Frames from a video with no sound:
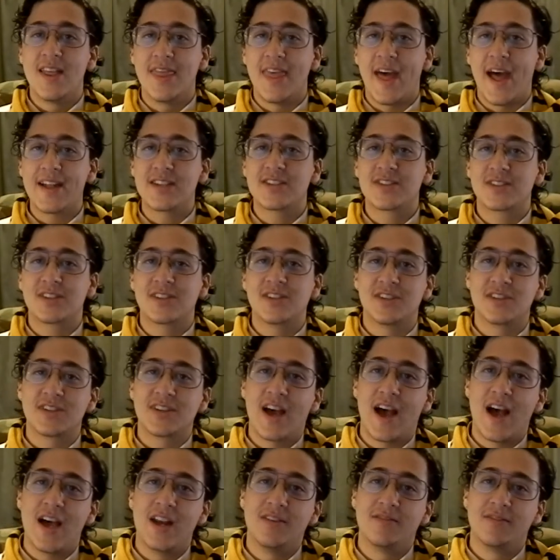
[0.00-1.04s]
that's just
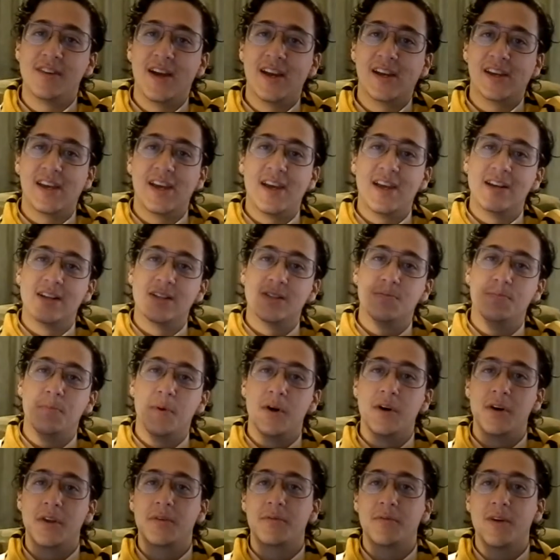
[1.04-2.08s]
kind of like in its
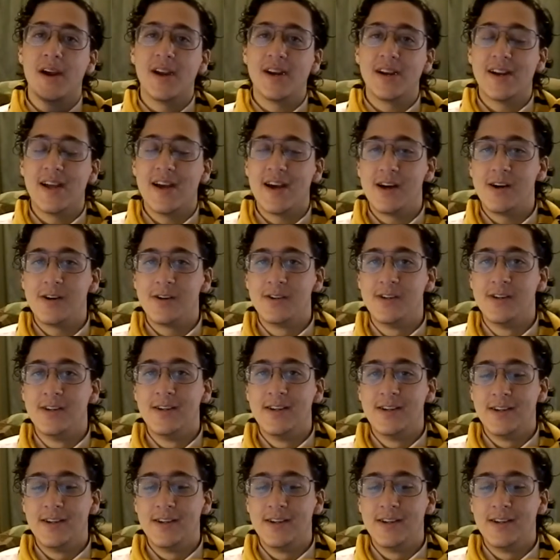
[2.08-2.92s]
birth right now.